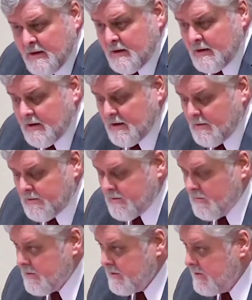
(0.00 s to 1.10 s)
I also would
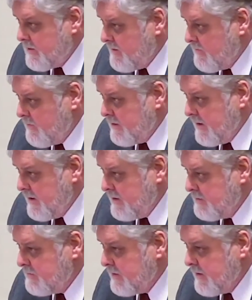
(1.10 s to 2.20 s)
urge everyone here,
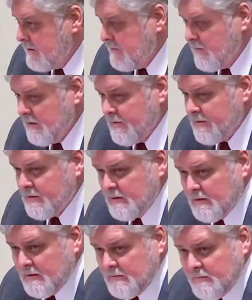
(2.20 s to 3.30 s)
anyone listening,
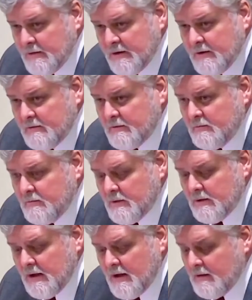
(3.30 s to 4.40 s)
anyone here to
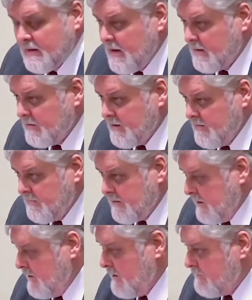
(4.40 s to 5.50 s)
contact the governor. He
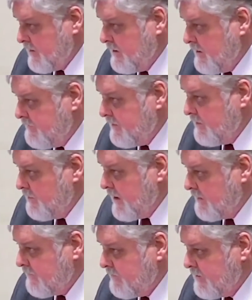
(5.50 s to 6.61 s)
loves getting feedback
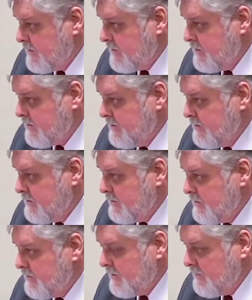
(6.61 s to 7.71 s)
from the citizens
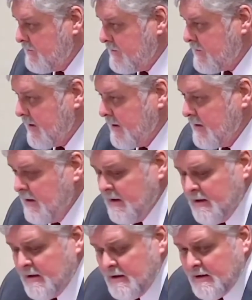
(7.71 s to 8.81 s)
of the state.
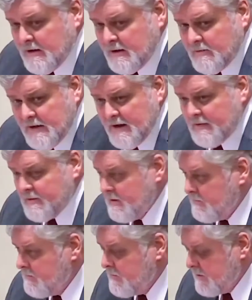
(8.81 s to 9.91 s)
And I would ask
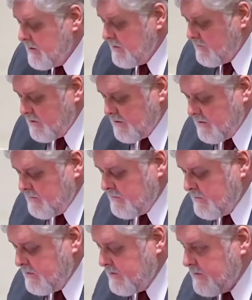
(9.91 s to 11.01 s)
him to get rid of
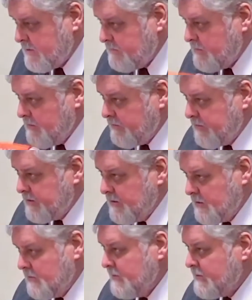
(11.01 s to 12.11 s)
this
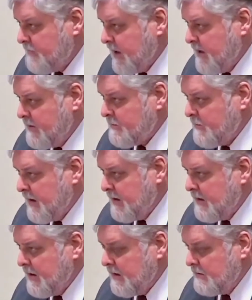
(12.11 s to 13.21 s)
ridiculous mask mandate
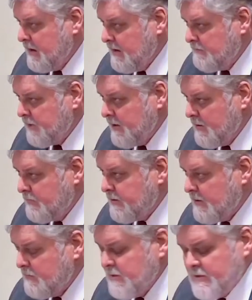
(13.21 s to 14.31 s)
and reopen our
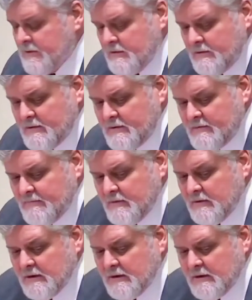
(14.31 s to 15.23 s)
businesses fully.